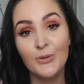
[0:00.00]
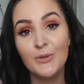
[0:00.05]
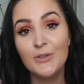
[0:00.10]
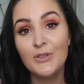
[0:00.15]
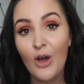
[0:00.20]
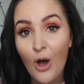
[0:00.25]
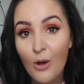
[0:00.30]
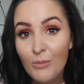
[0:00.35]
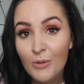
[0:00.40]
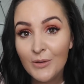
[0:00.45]
So
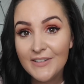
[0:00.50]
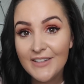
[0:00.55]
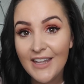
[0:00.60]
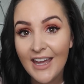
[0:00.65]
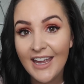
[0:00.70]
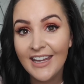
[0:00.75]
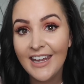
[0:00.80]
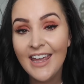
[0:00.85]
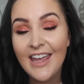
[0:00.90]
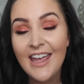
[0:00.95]
it's almost
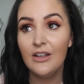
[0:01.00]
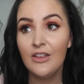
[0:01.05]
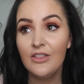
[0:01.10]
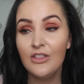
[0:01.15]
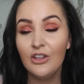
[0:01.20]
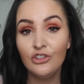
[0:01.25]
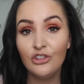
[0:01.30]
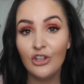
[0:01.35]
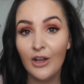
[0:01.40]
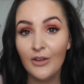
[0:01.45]

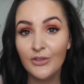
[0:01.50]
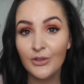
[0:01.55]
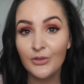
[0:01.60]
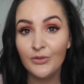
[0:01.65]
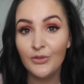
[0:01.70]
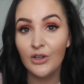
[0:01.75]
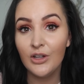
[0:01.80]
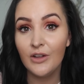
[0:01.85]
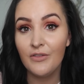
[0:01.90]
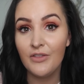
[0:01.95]
like the shelves are
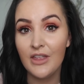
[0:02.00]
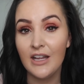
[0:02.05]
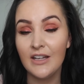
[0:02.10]
full of